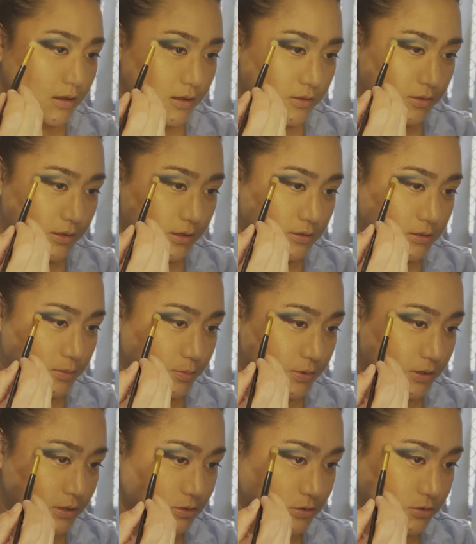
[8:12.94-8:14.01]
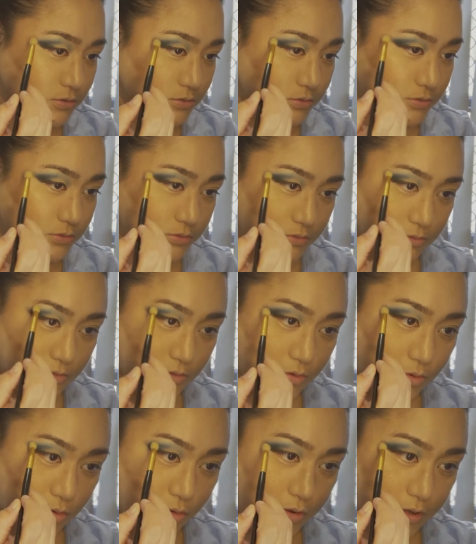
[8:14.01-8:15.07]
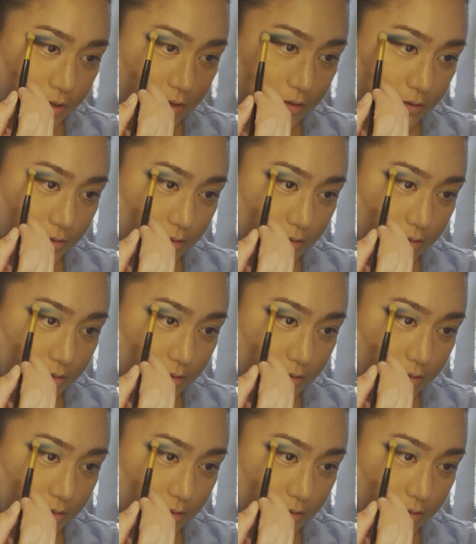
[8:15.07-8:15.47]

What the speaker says: and then dip it into Koi.